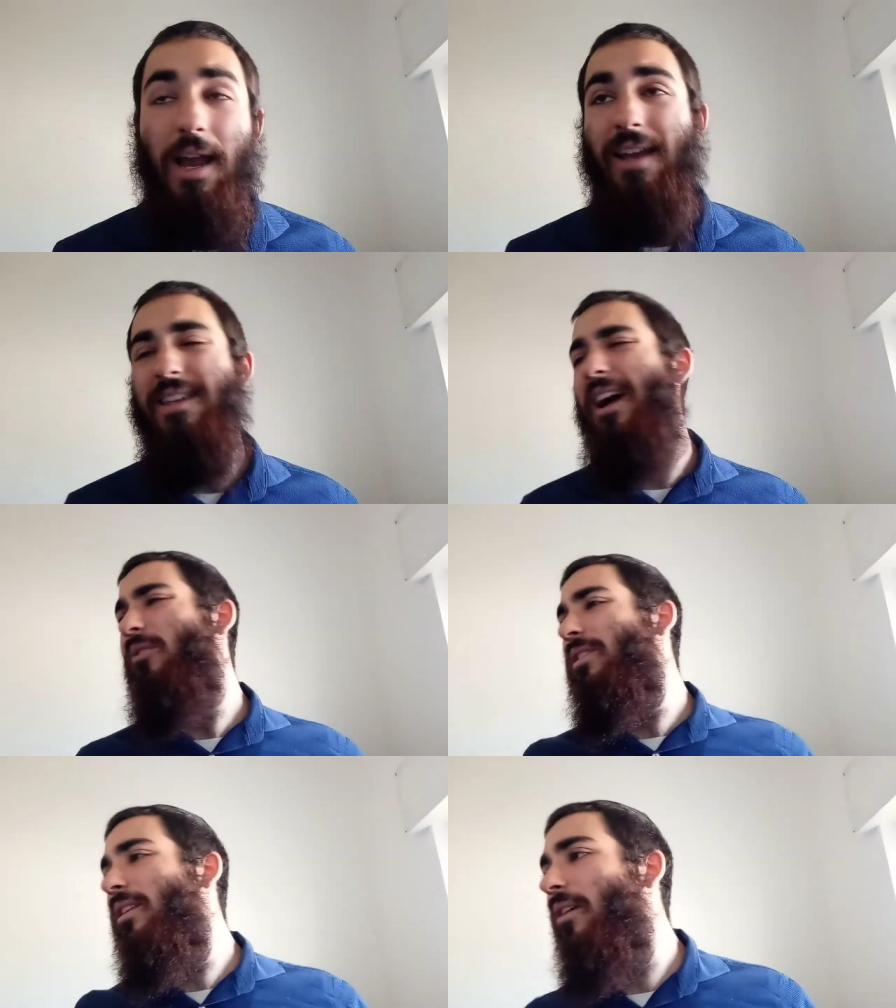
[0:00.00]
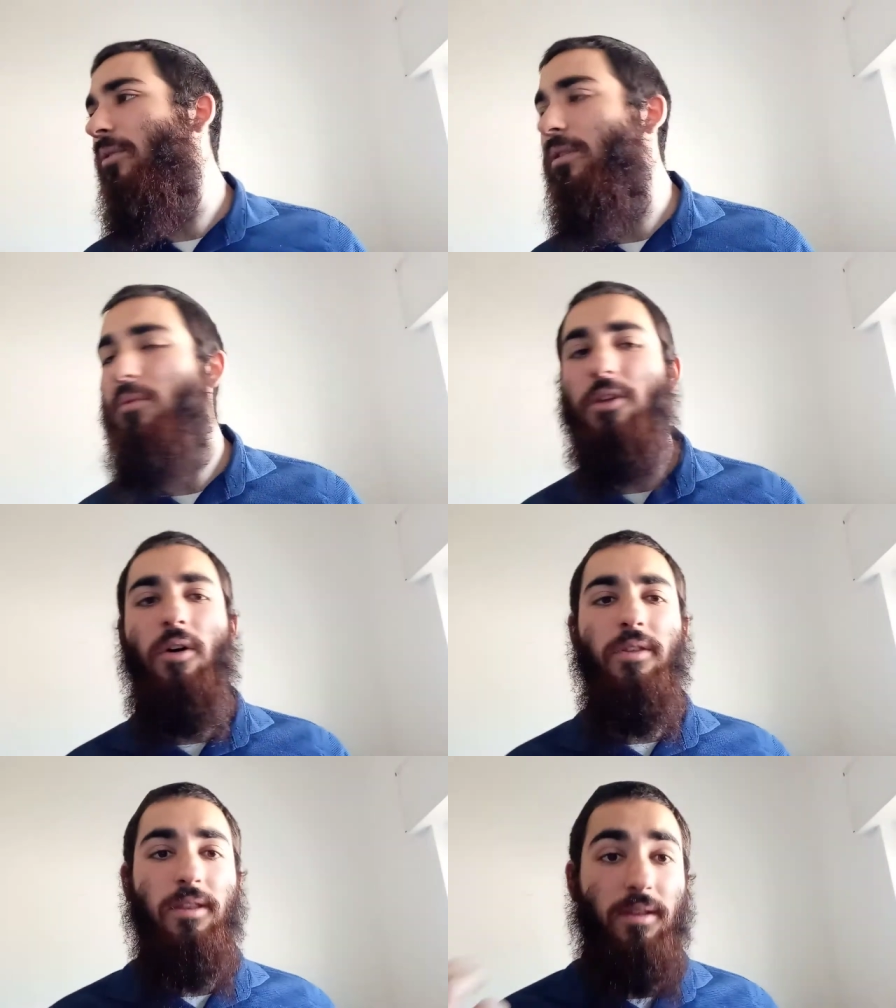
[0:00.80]
And now today, with
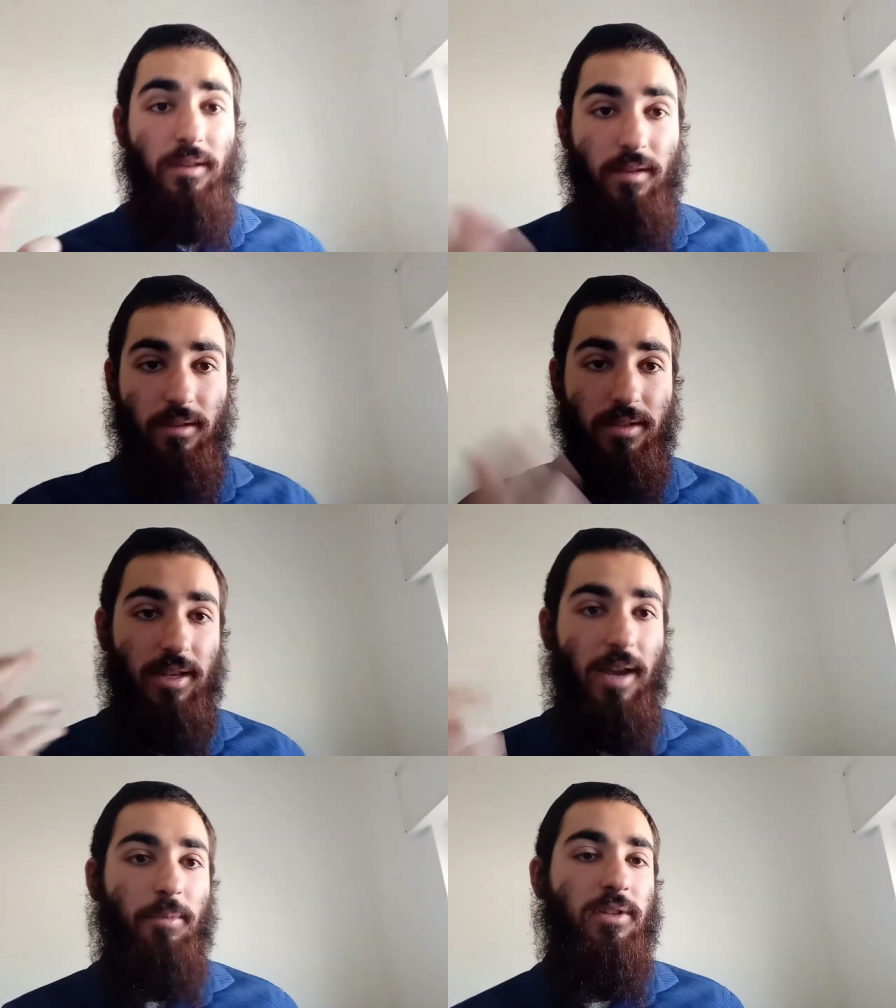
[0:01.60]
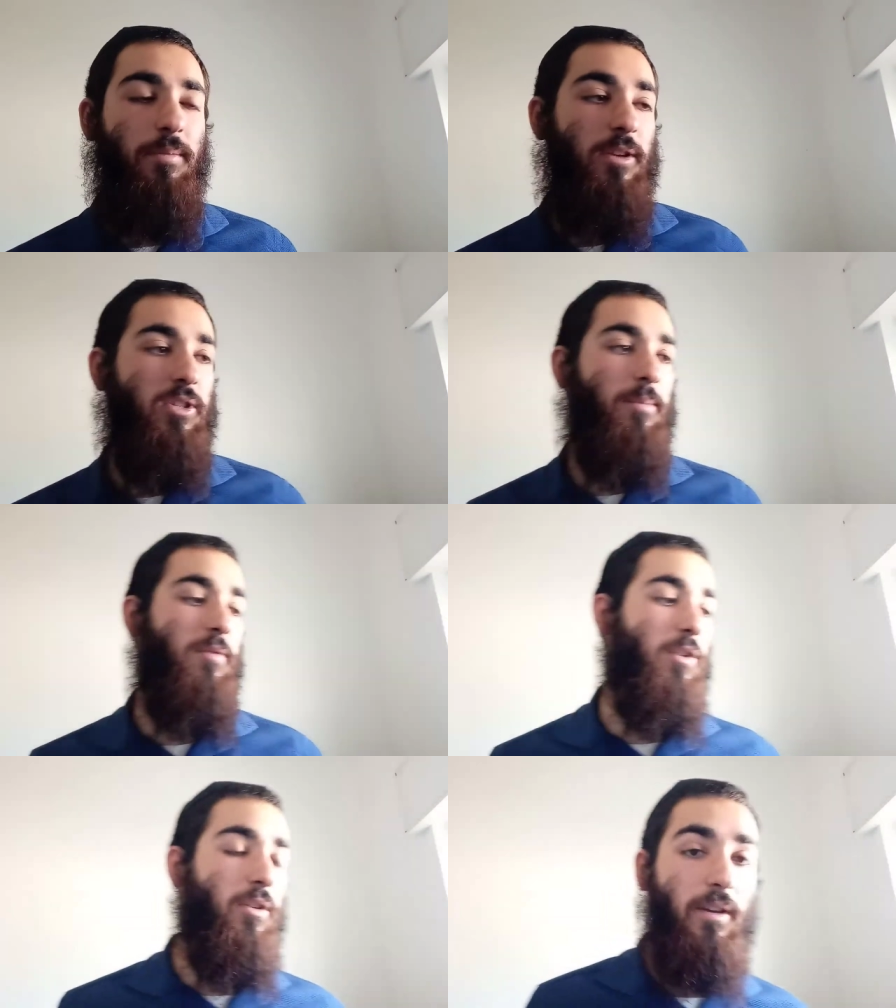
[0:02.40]
all the disciples of the Baal Shem
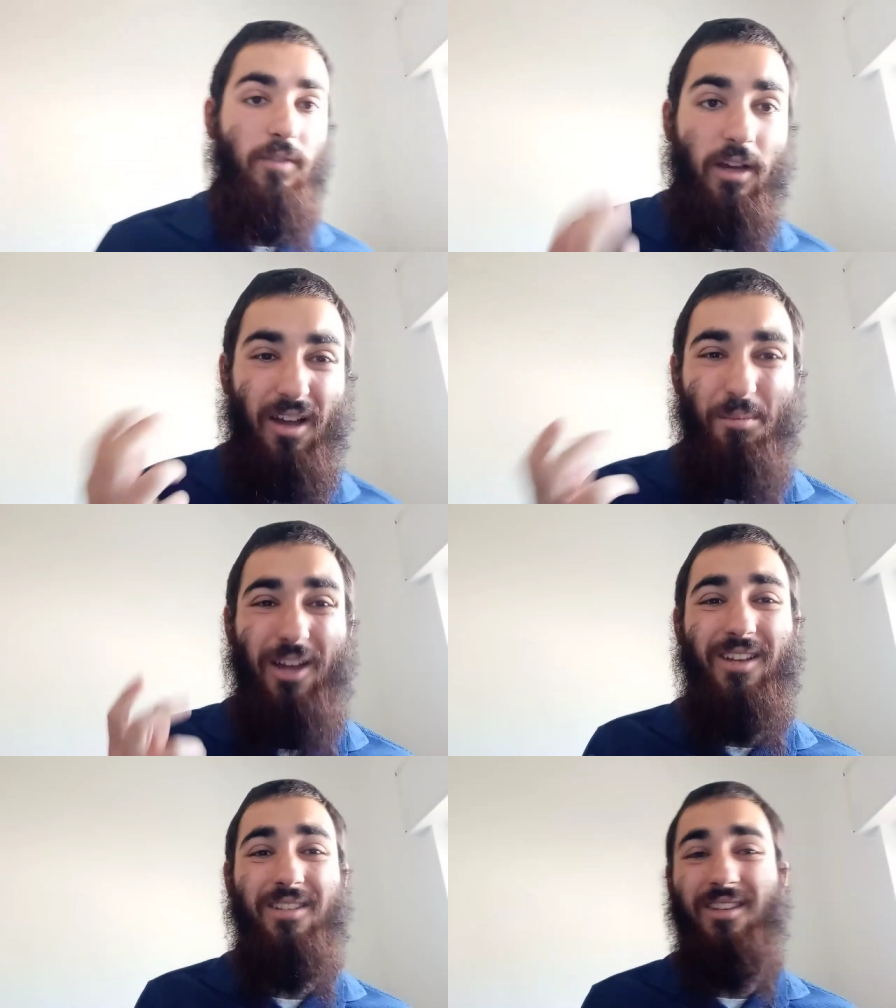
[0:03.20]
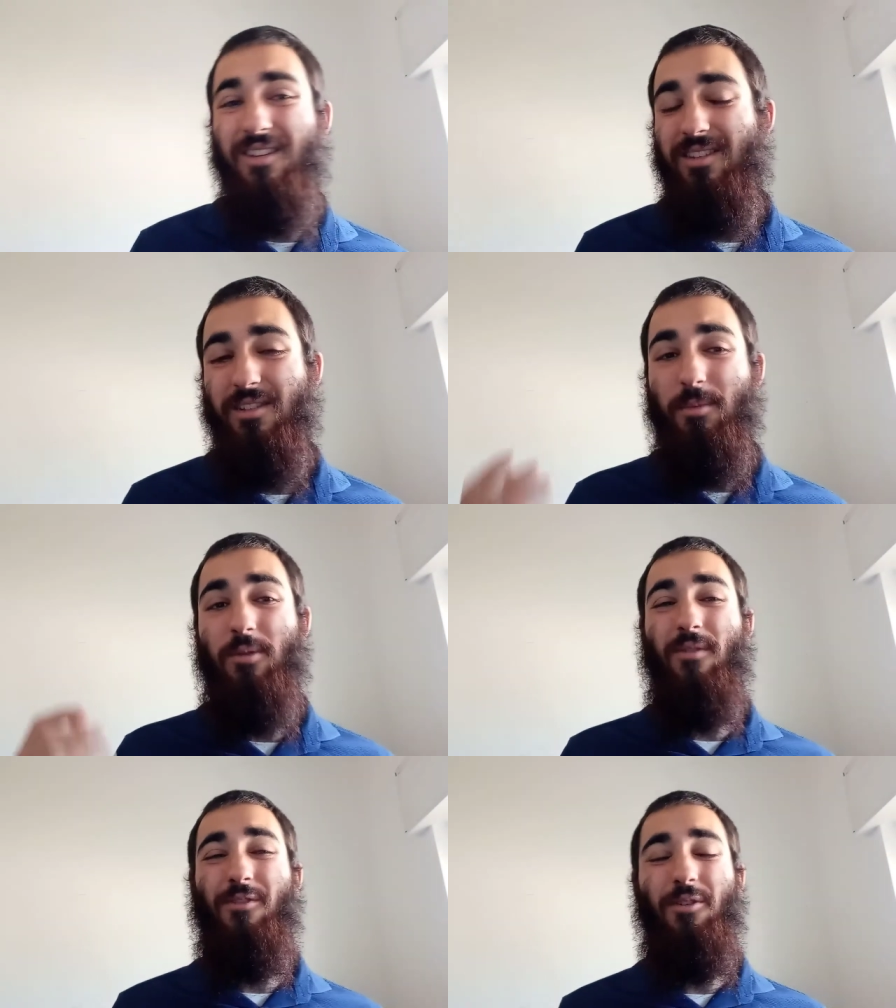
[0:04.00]
Tov, you know, you have the Chabad Chassidus that's
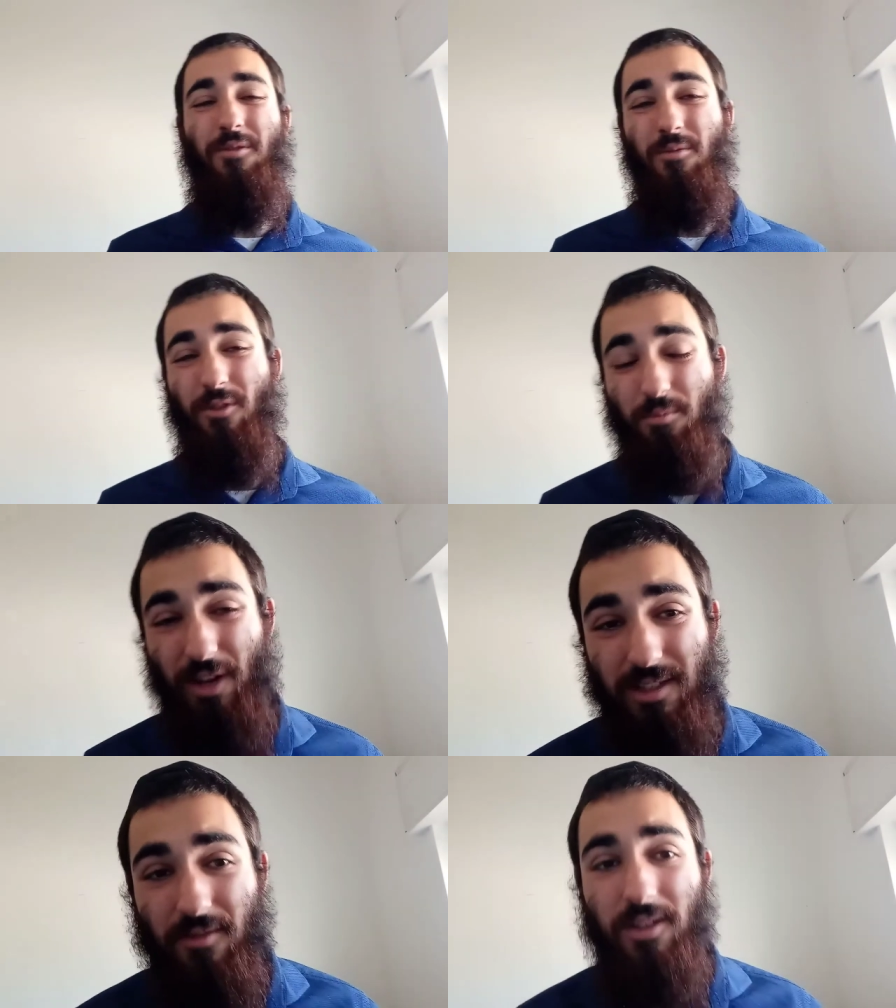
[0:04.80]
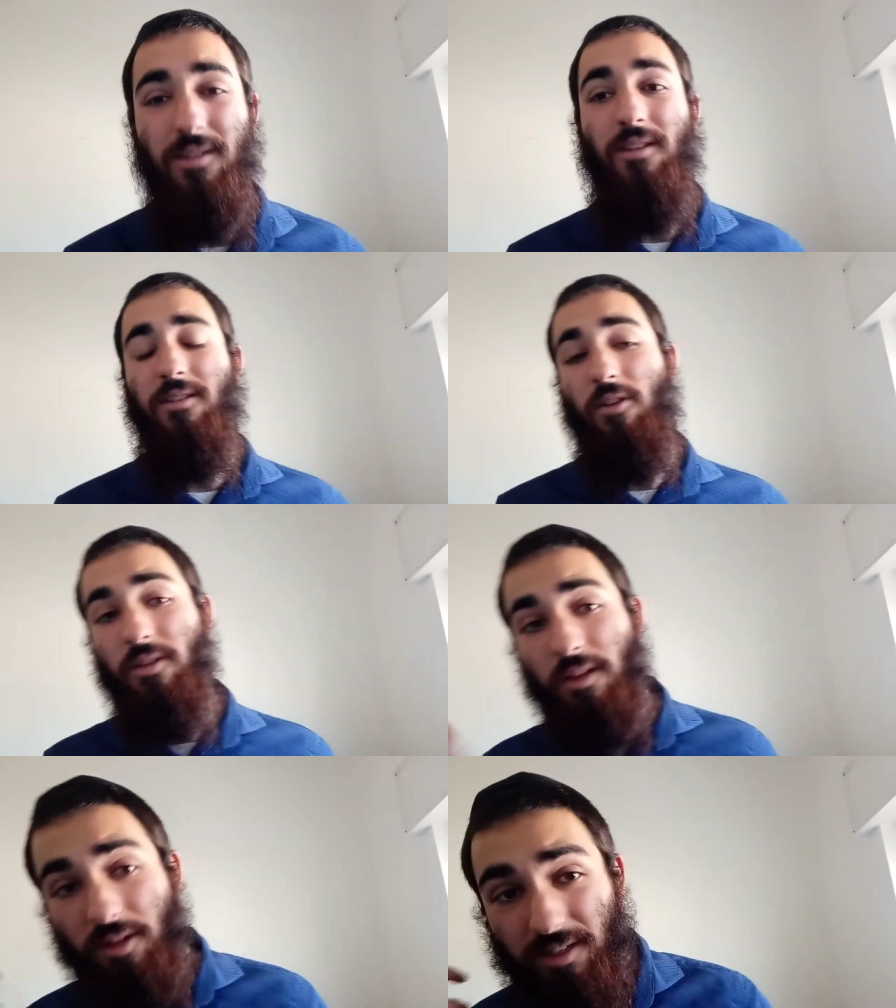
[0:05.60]
being revealed through the world, Breast of Chassidus, and all
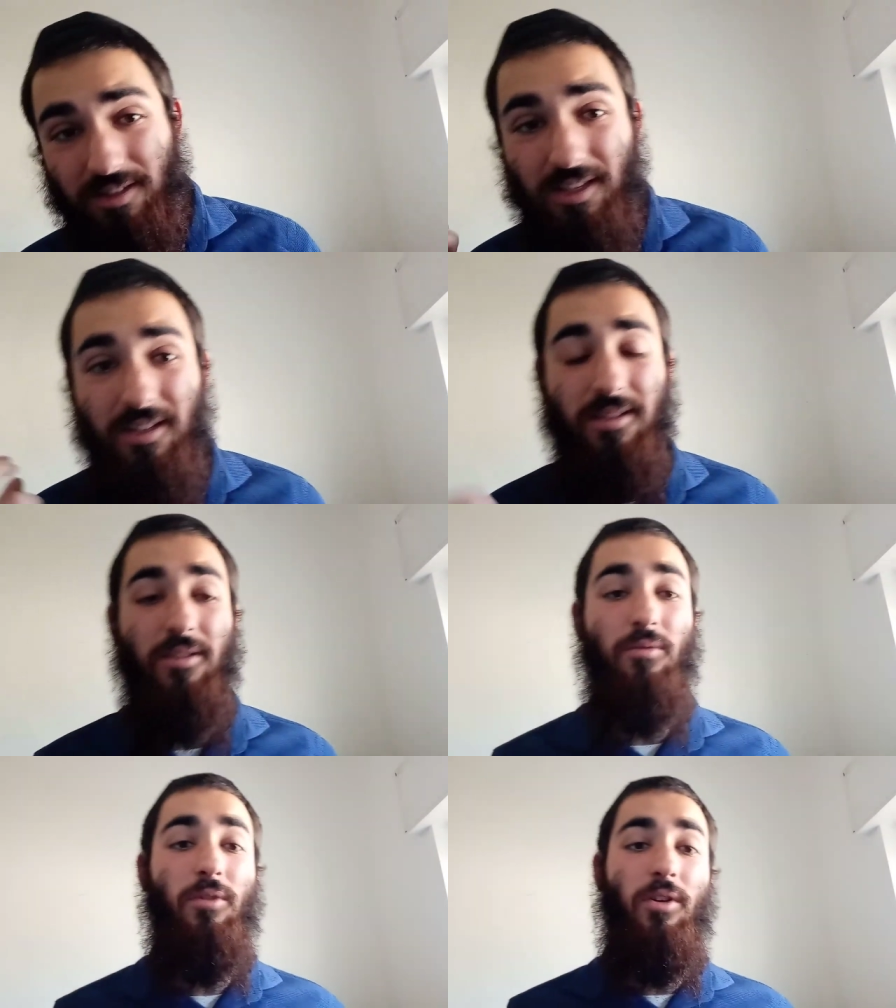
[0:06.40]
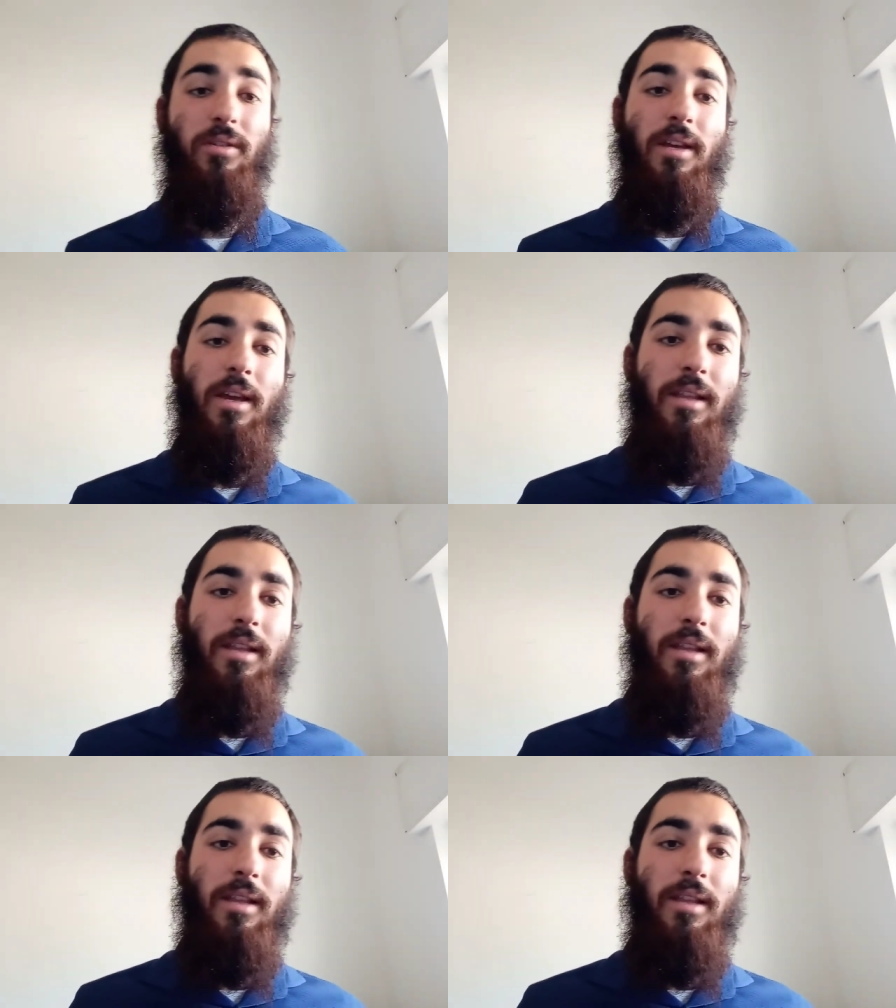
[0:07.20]
the other Chassidus in the world,